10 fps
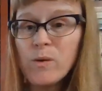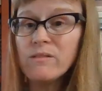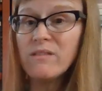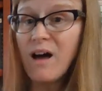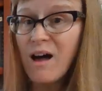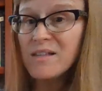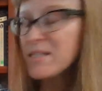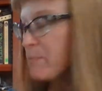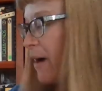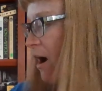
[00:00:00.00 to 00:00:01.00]
will not
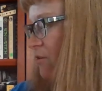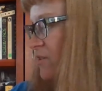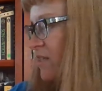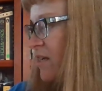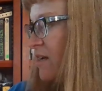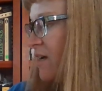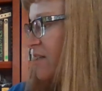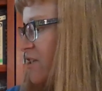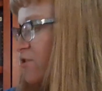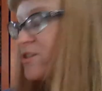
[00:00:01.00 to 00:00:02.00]
sprout
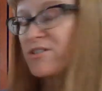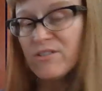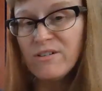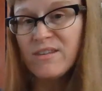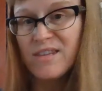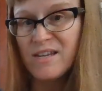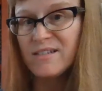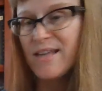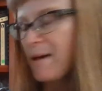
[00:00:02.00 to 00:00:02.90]
until certain things